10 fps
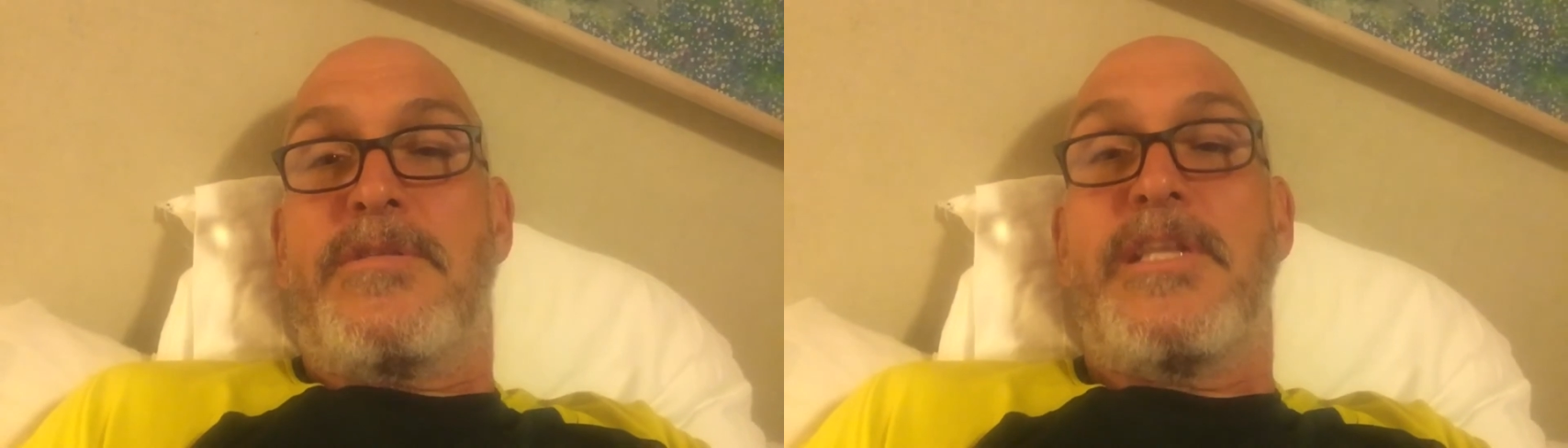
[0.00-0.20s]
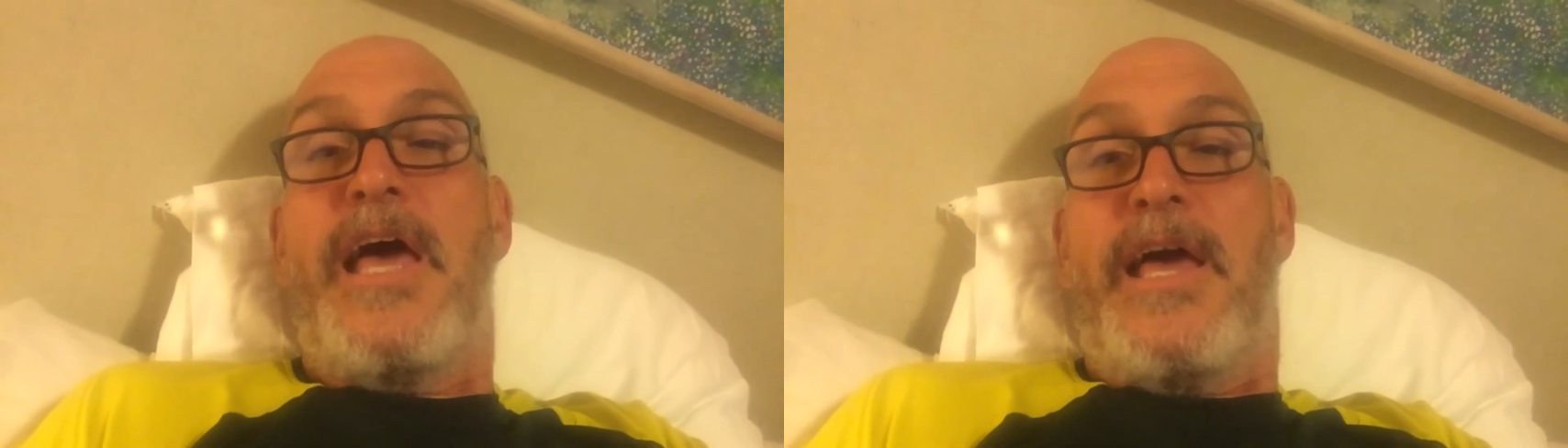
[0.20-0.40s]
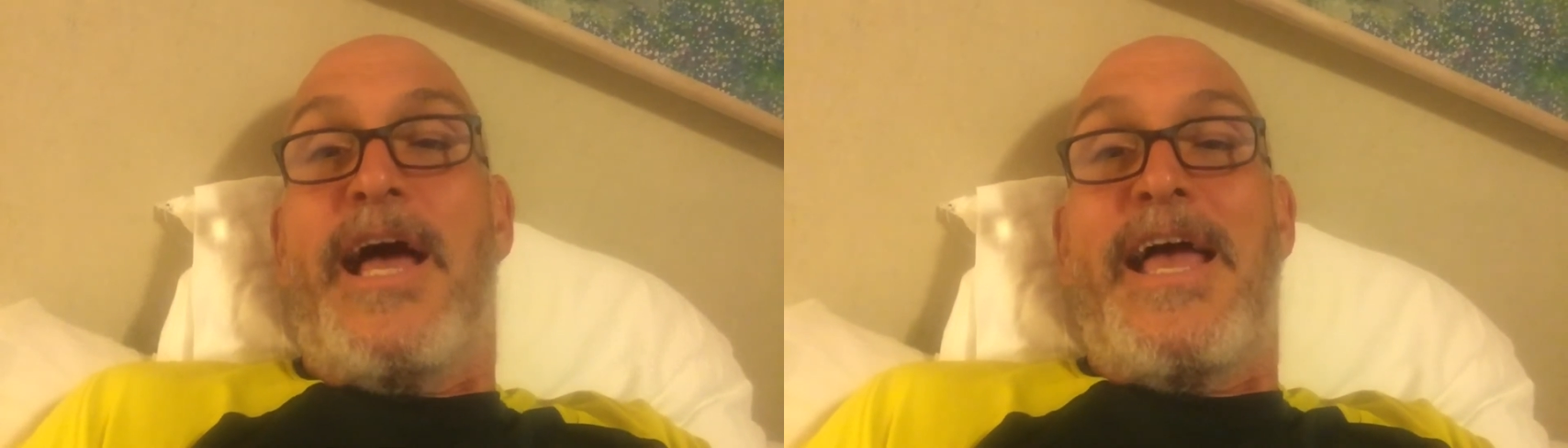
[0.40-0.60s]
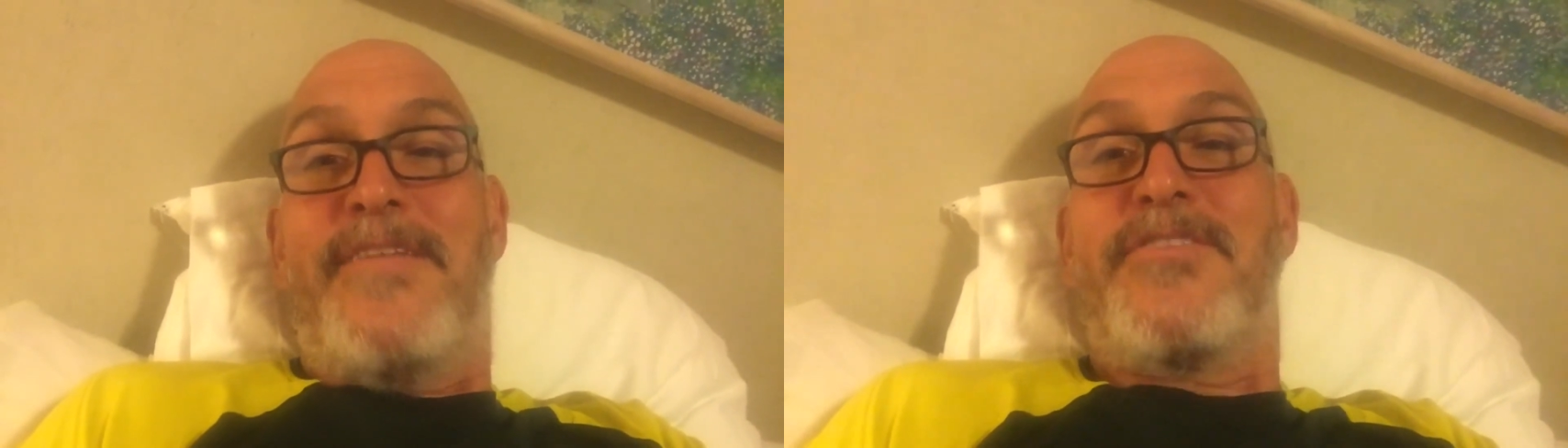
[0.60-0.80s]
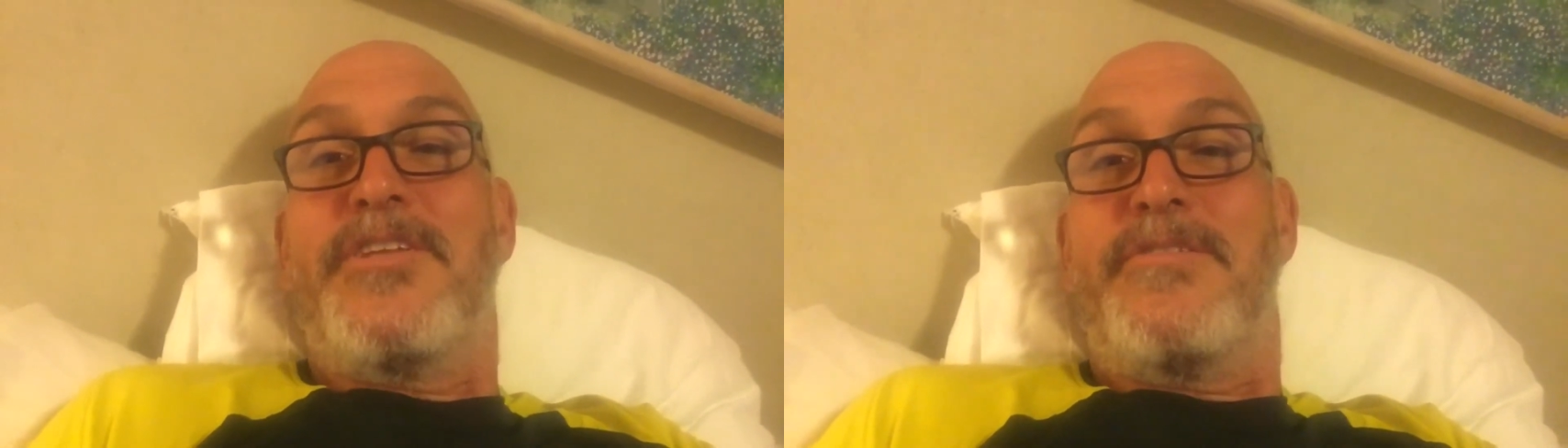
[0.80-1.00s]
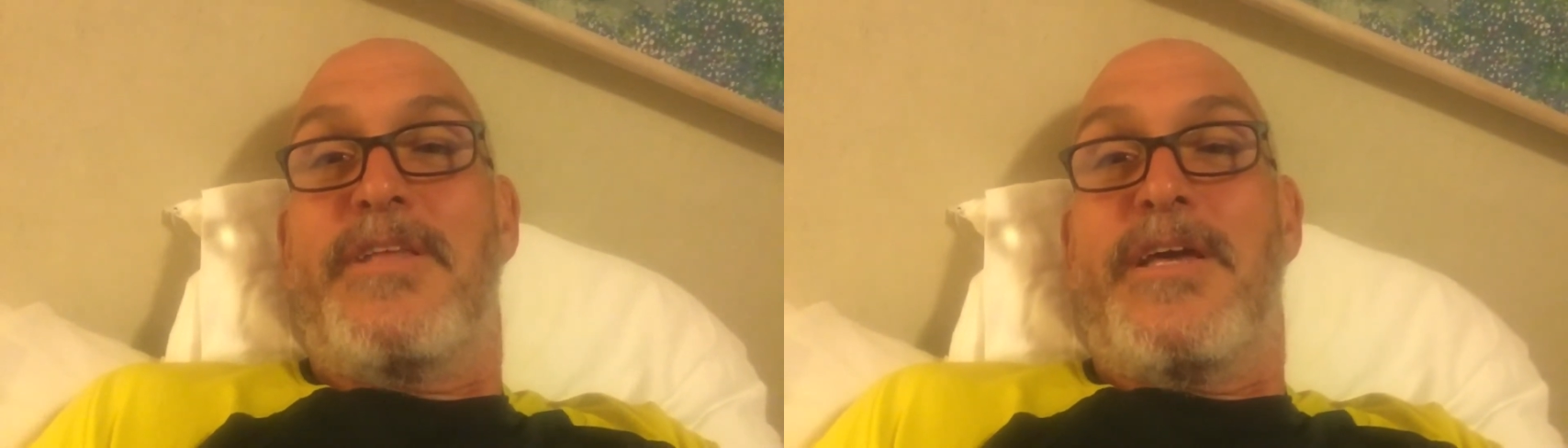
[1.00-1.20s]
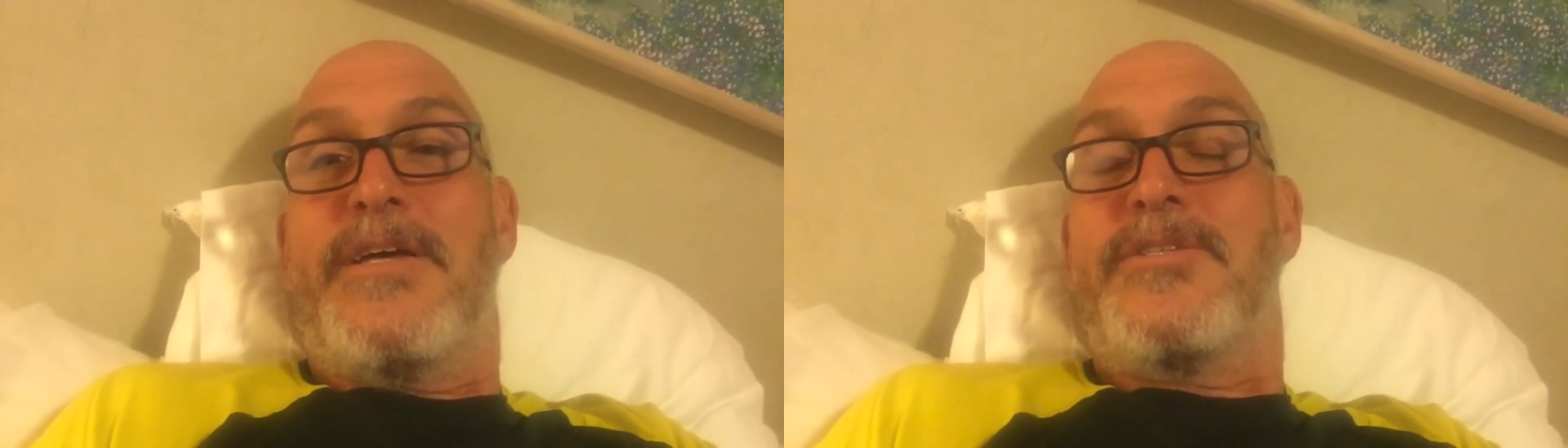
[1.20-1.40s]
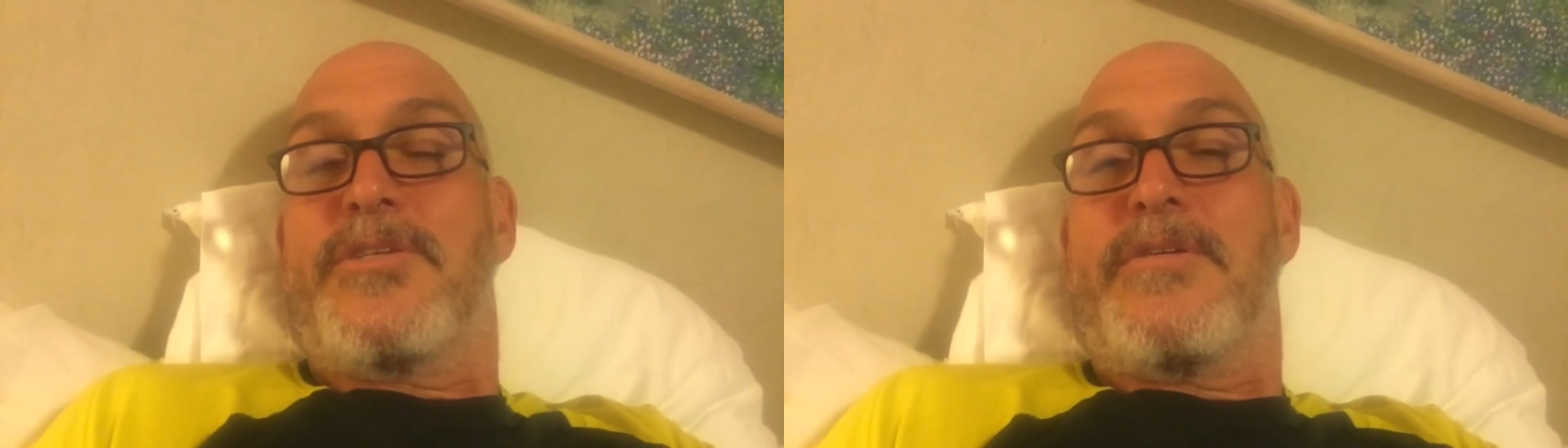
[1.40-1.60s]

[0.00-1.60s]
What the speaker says: today I have to do this